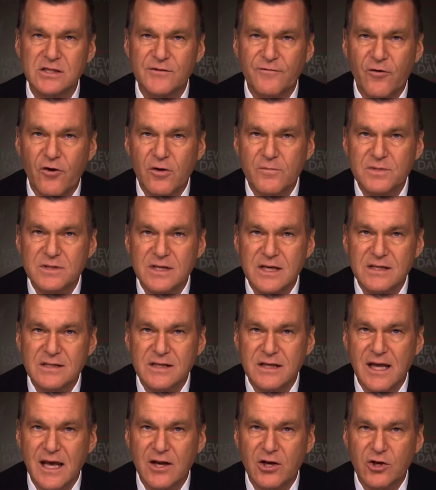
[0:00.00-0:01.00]
firm says
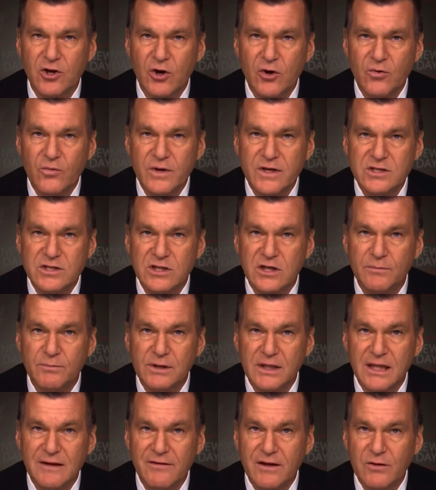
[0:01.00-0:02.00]
it had no reason to
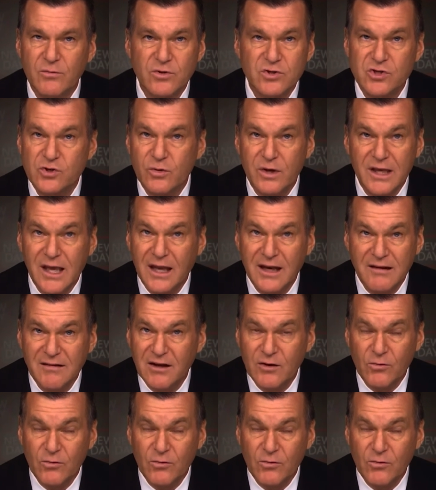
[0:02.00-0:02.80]
believe he was doing anything